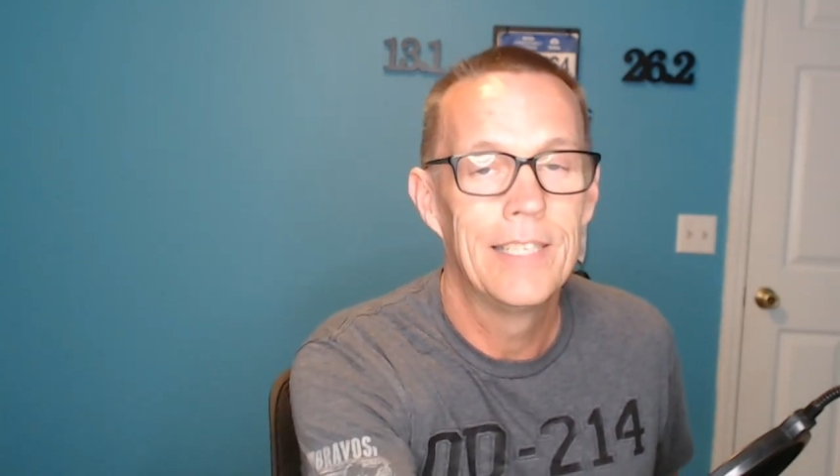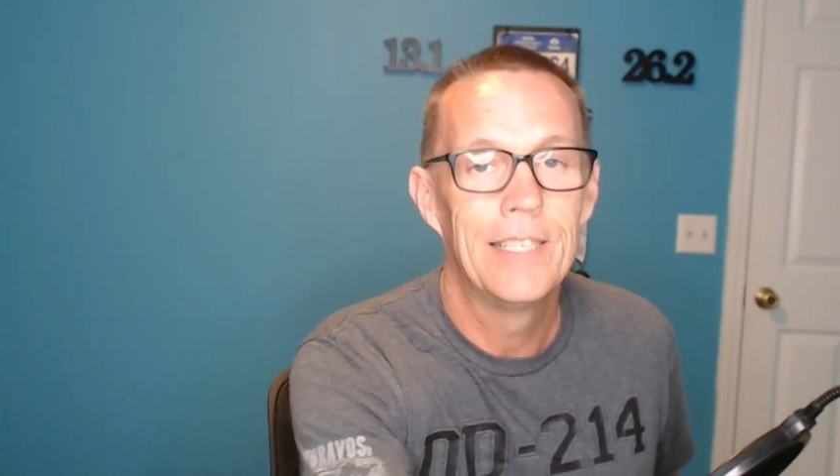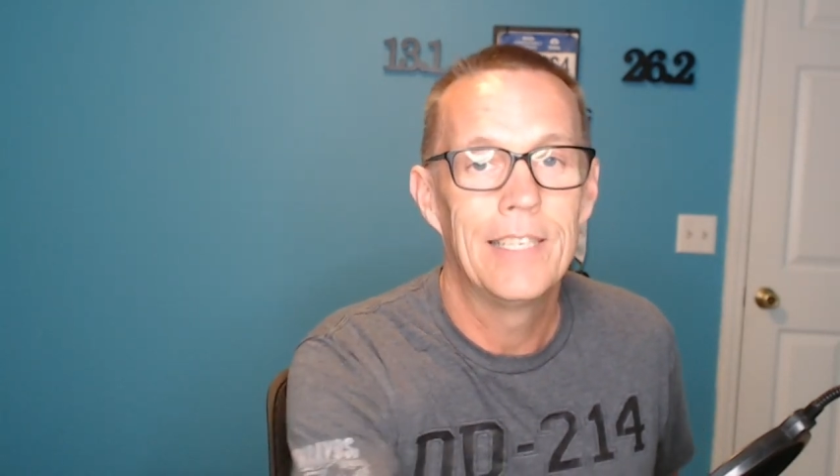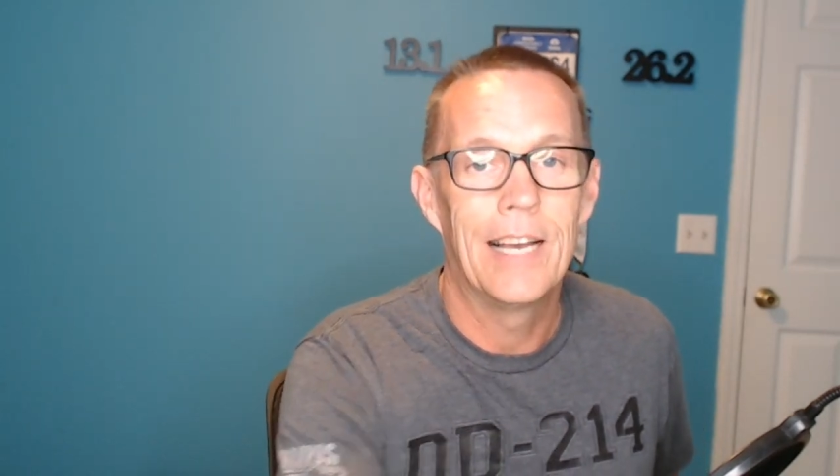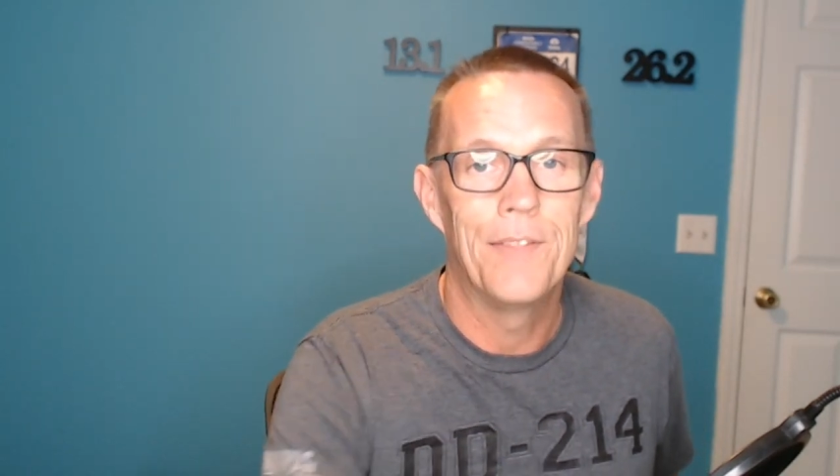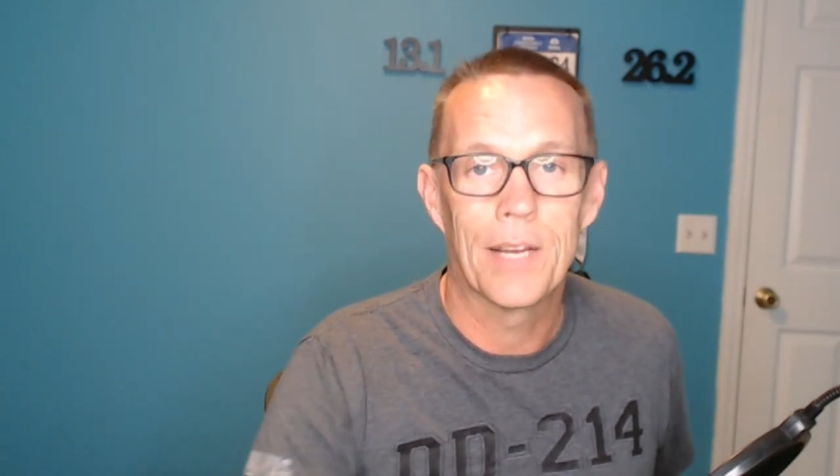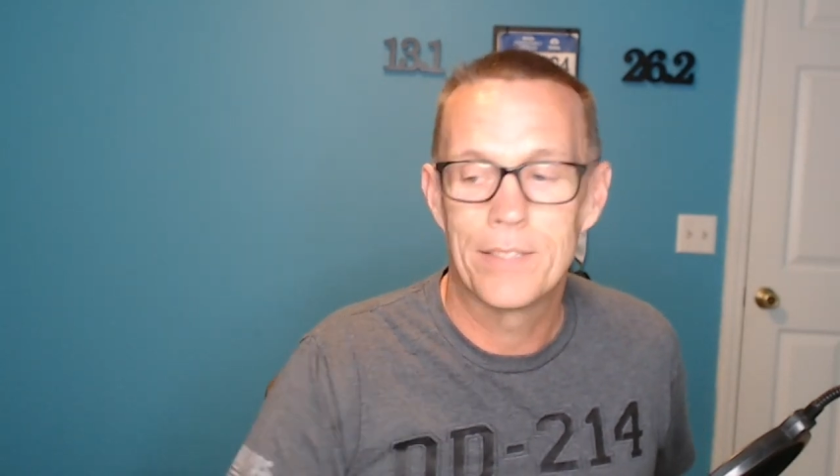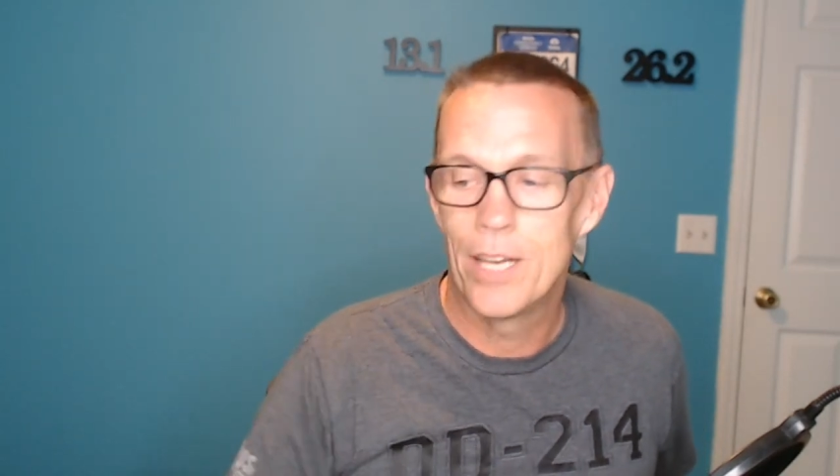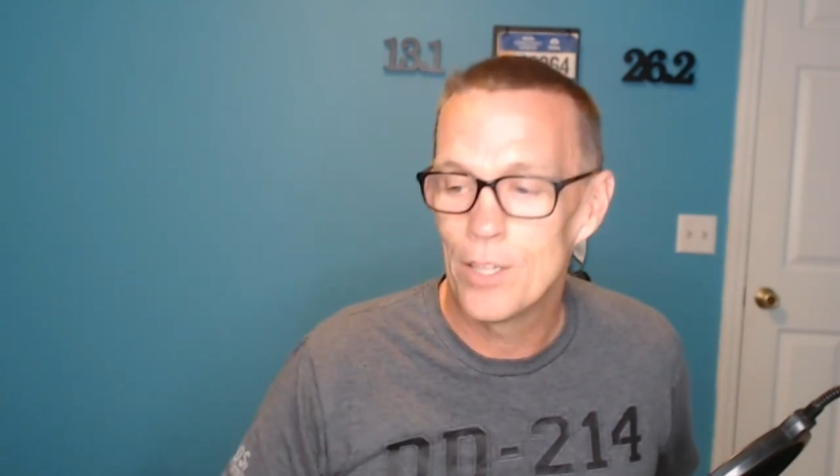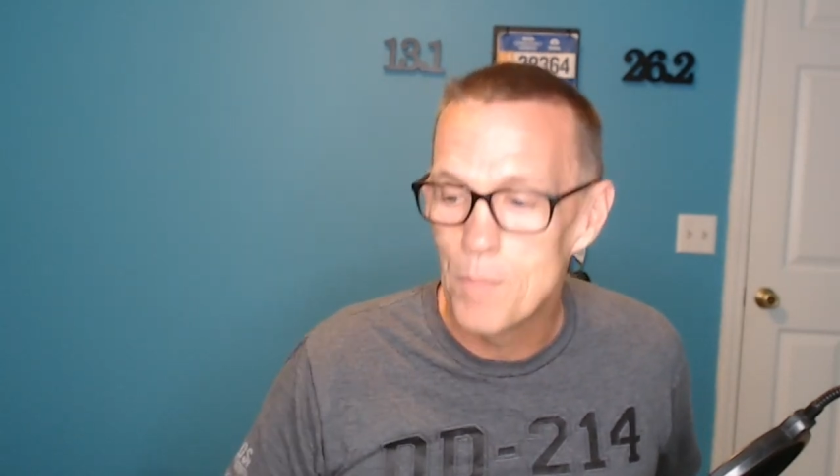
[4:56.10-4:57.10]
and the
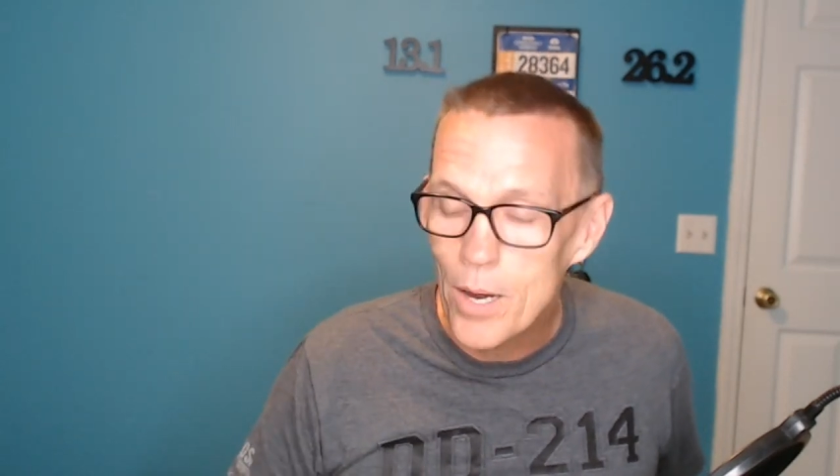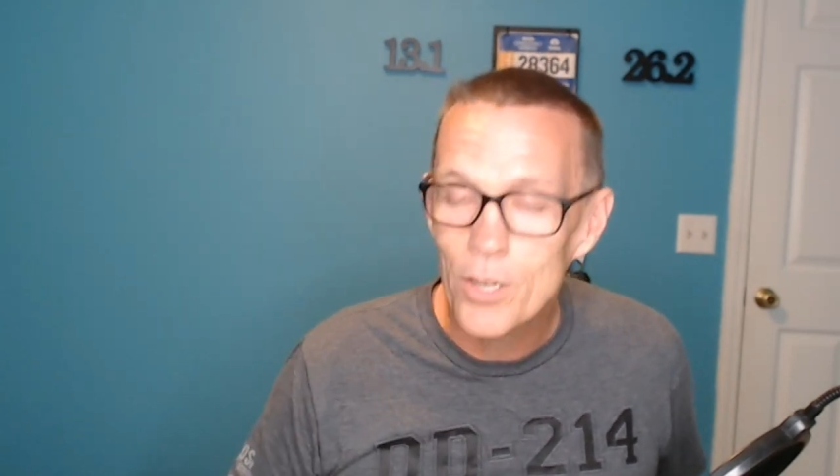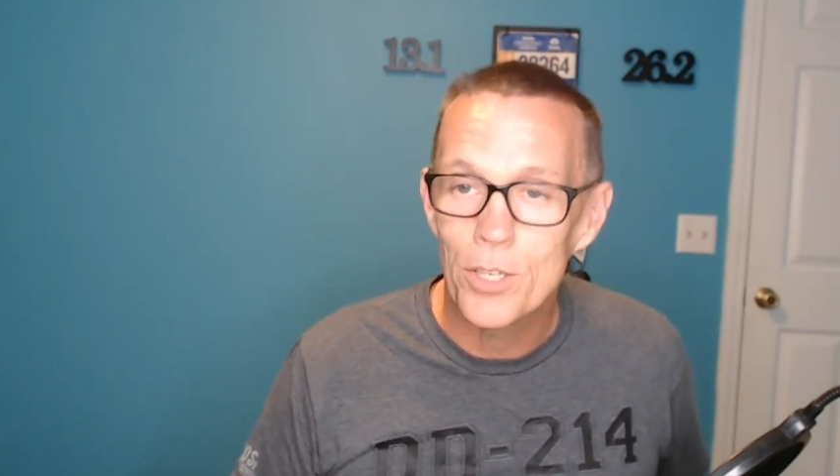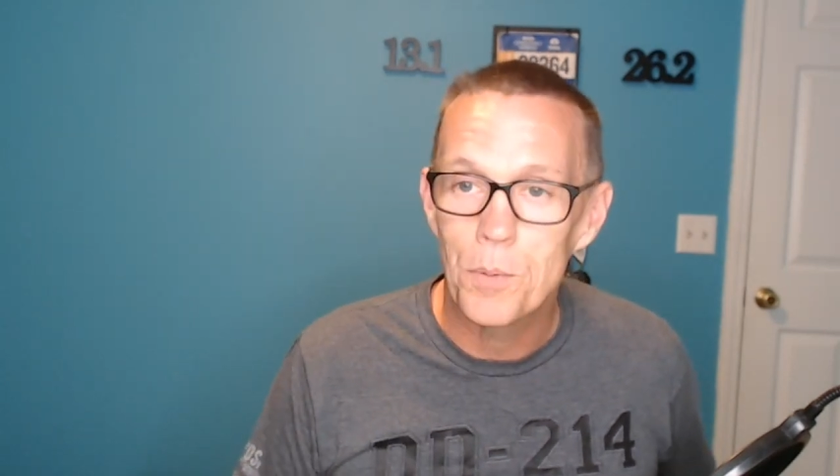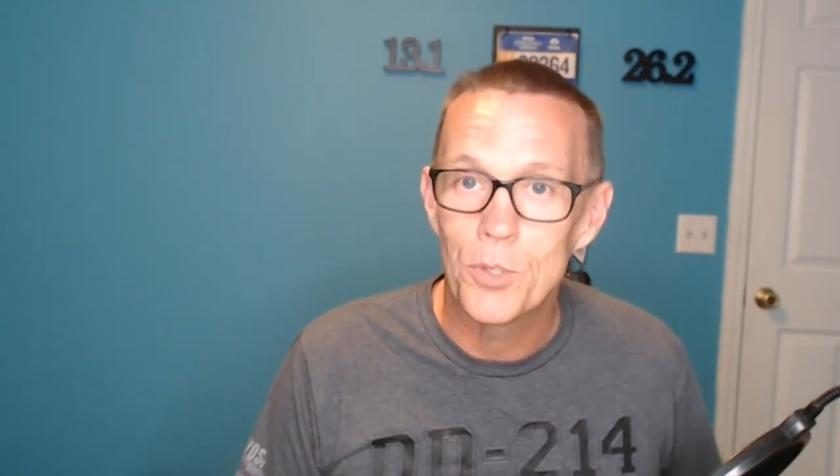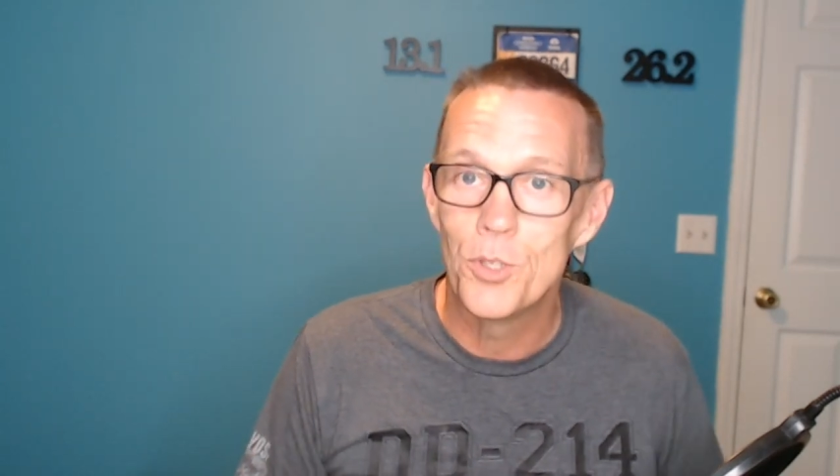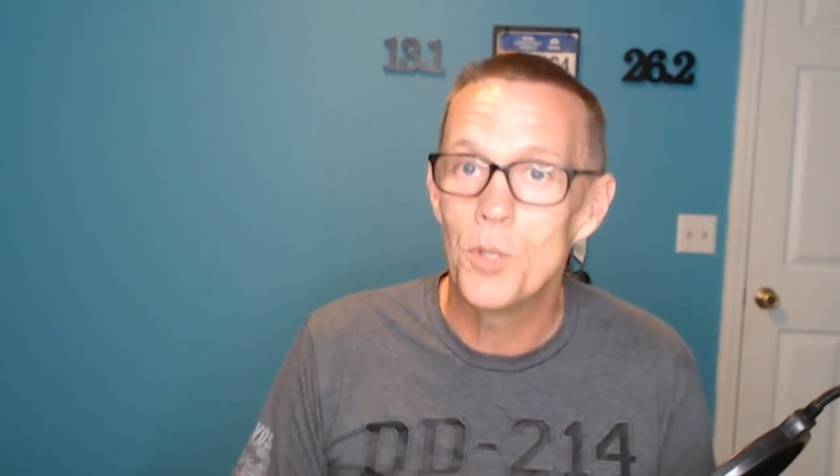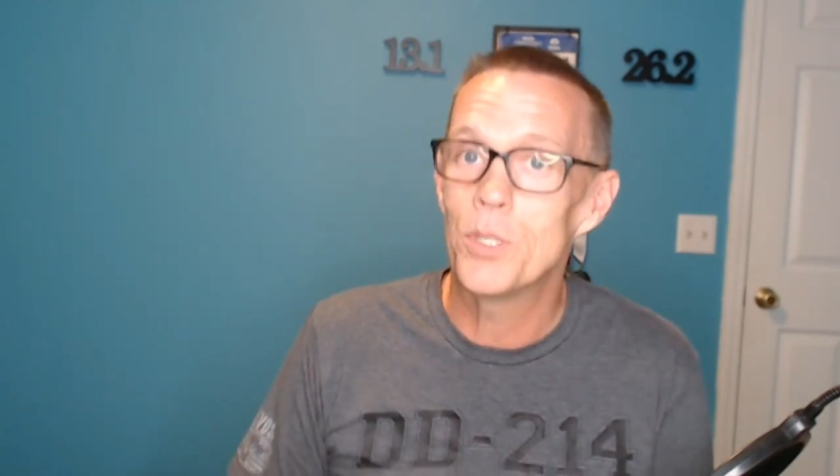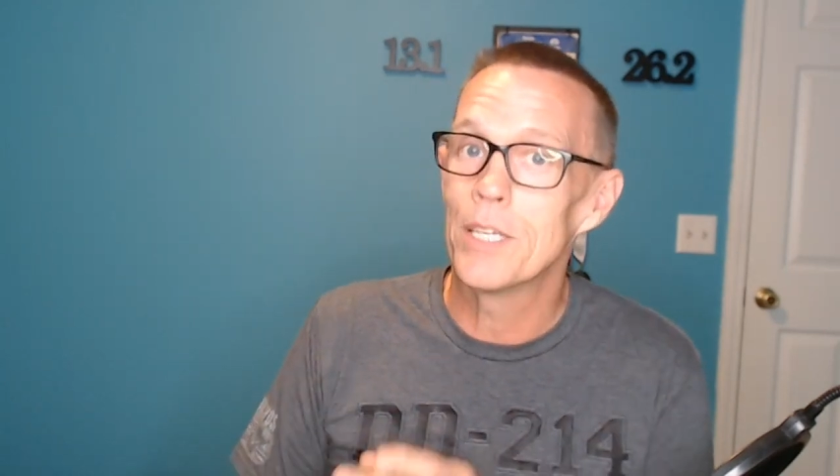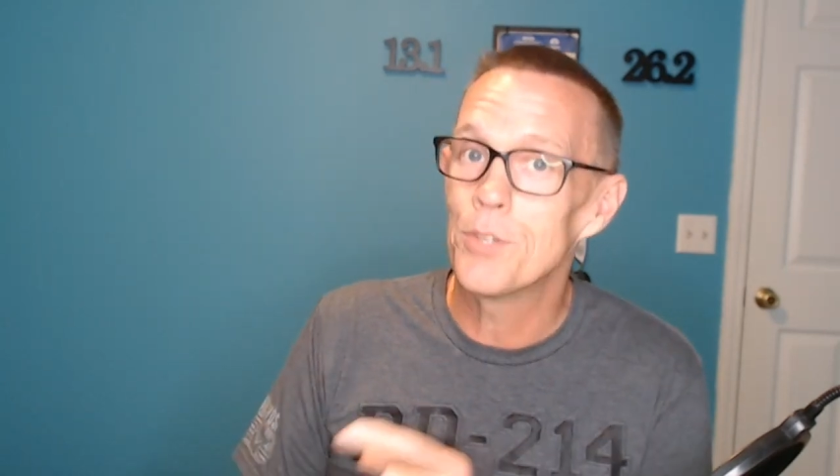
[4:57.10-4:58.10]
telemarketer was using a